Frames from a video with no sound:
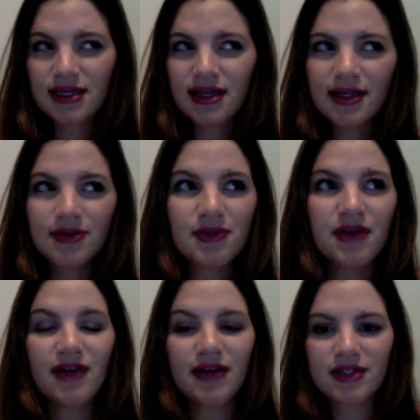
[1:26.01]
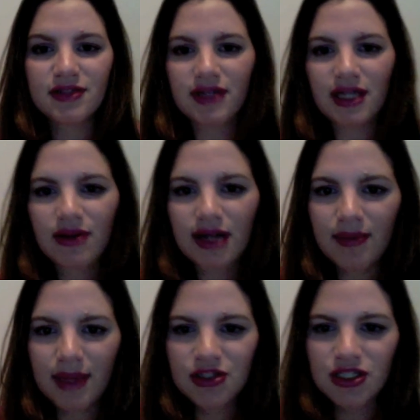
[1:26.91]
I think it was in my favorites video that I
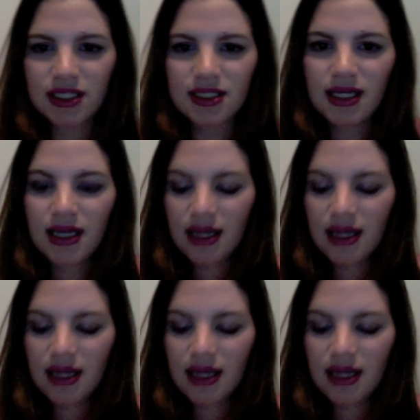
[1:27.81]
mentioned